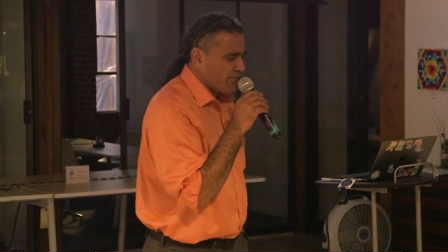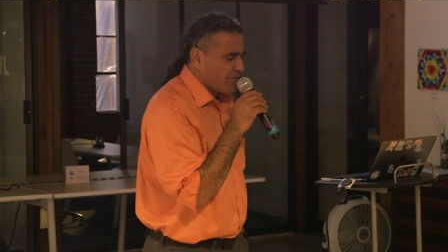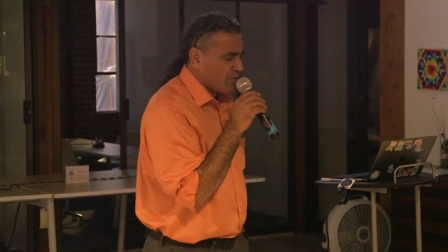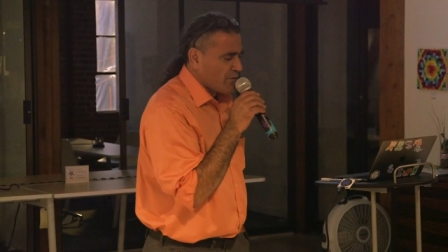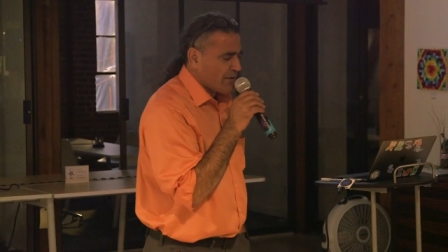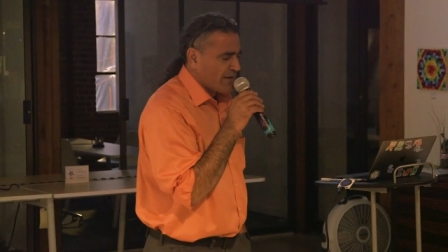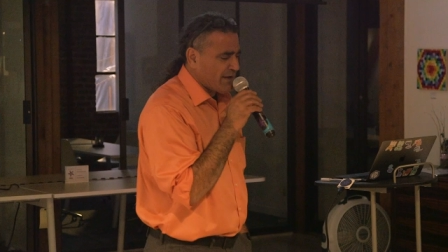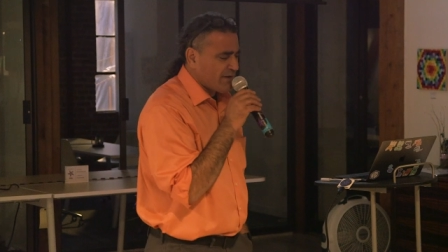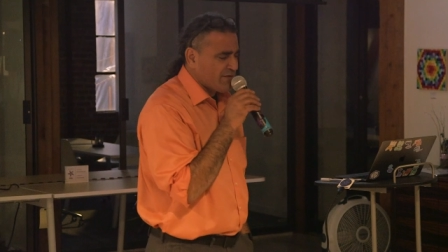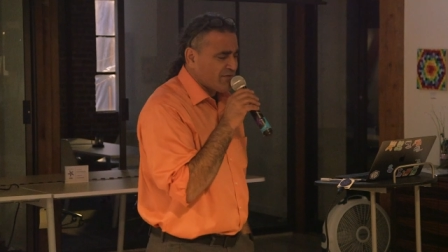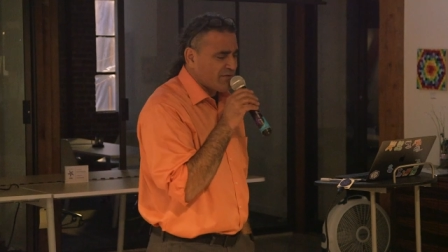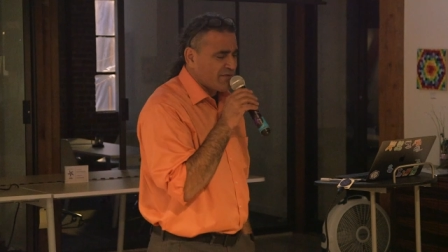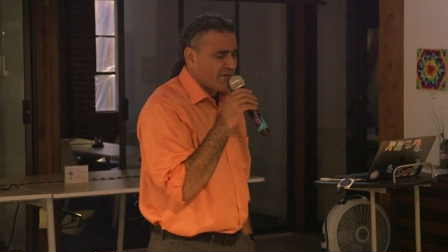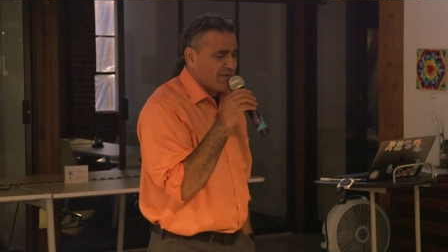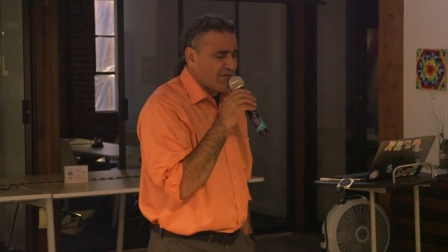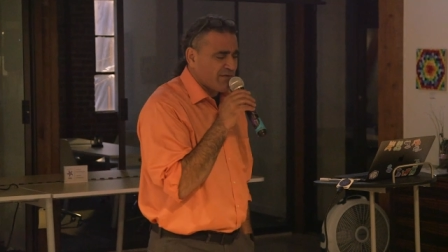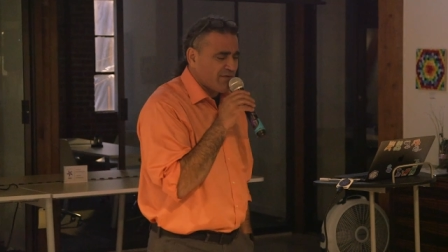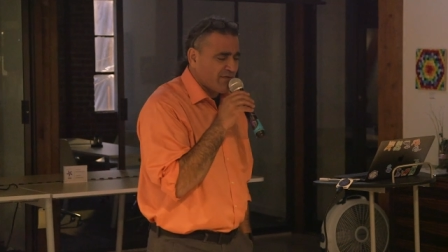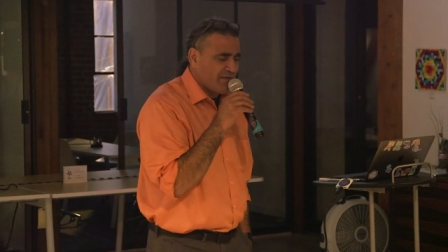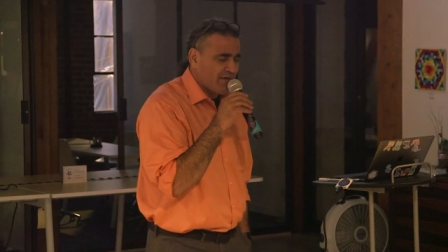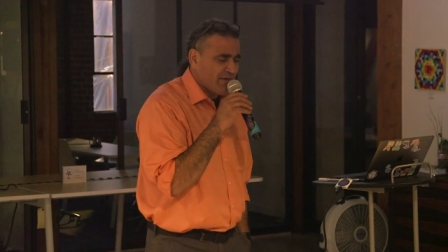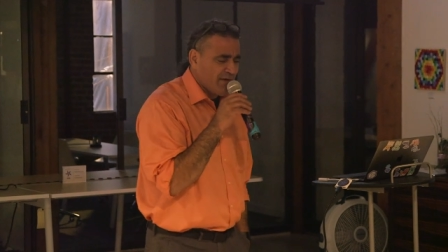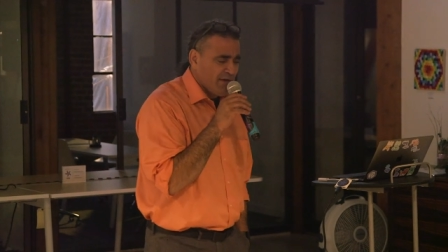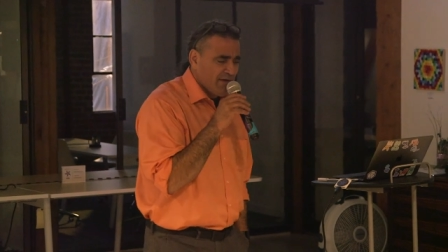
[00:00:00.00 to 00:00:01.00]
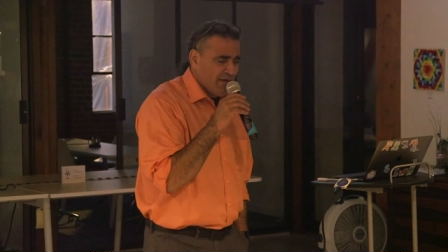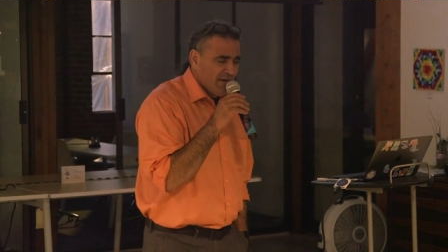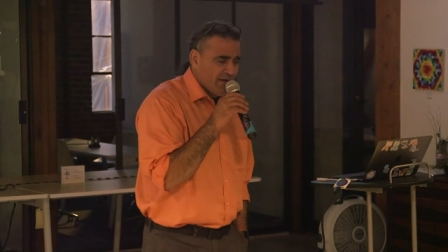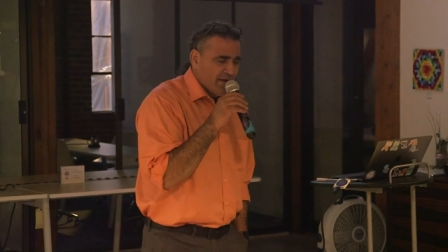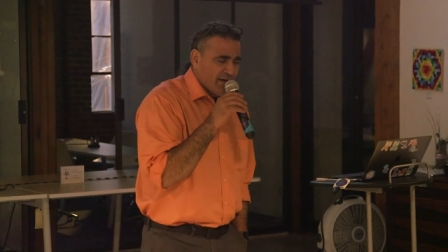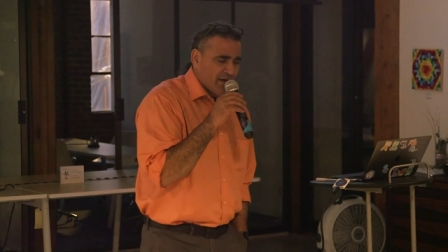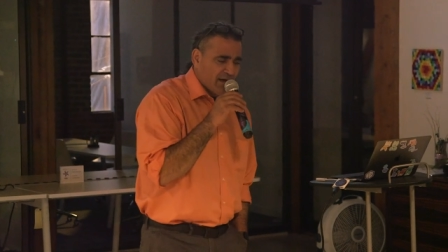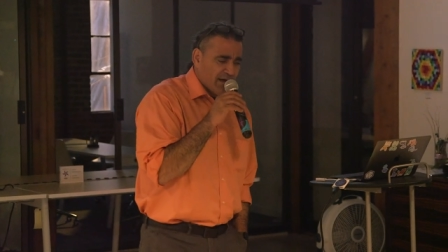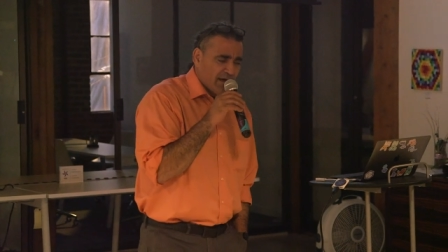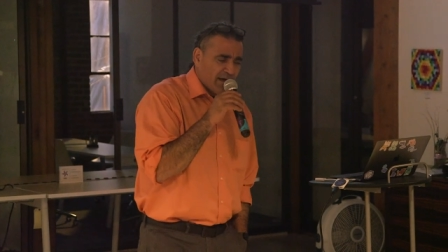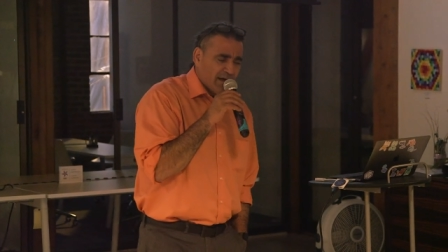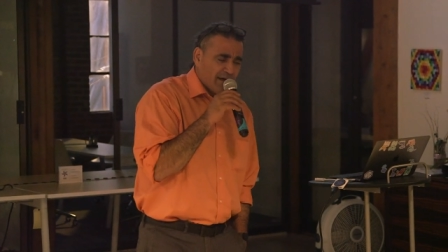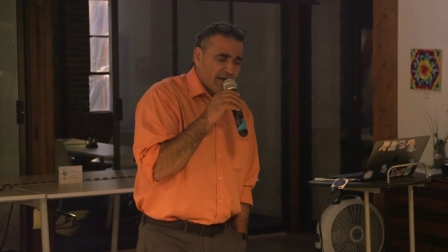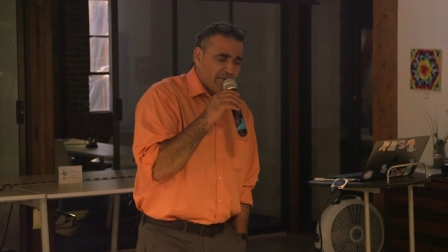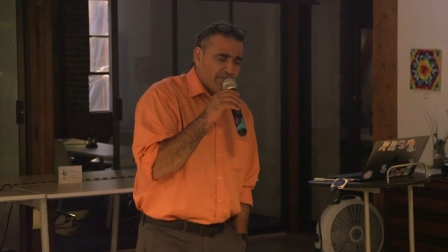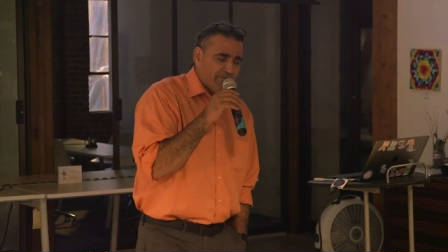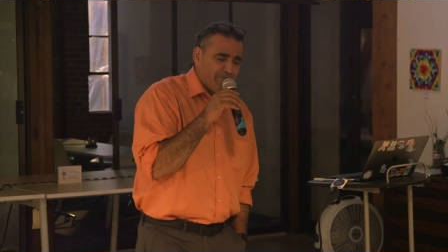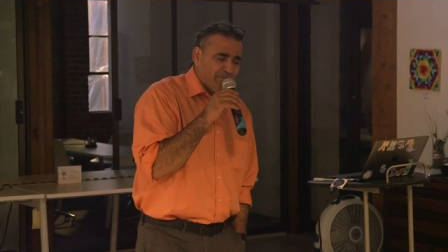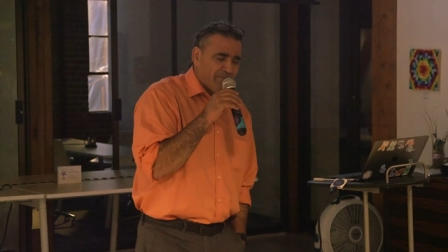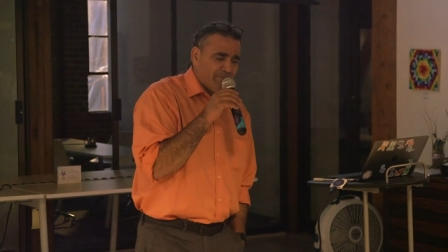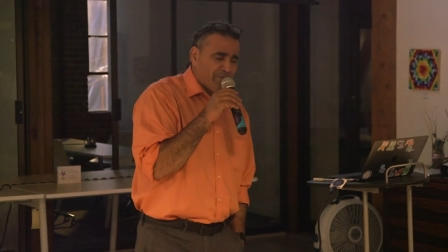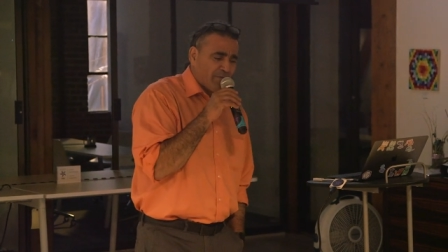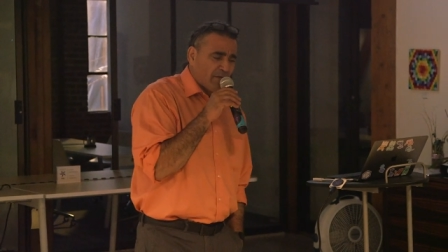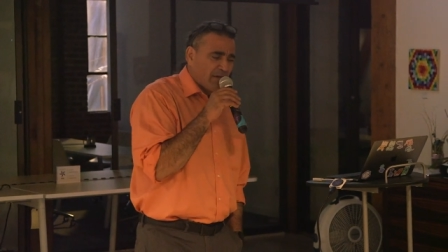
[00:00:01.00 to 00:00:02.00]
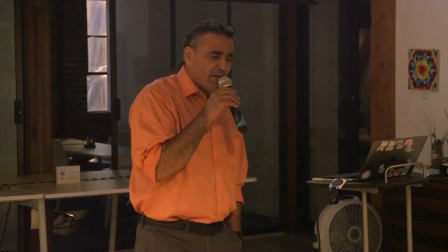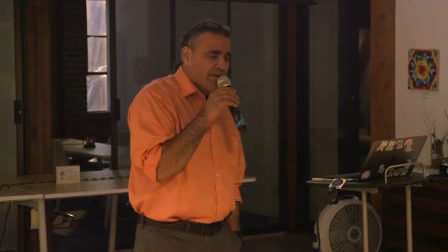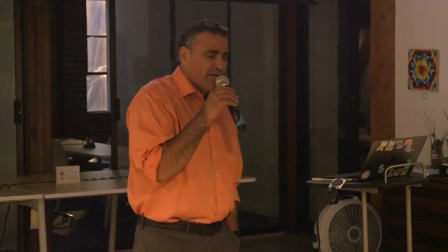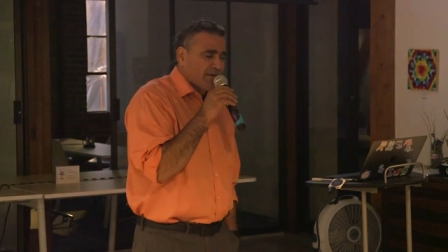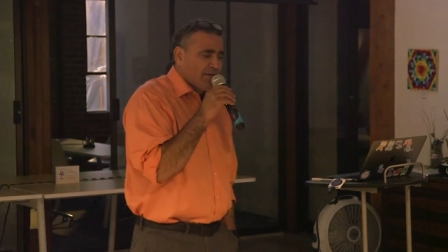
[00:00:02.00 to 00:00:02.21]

for instance, um,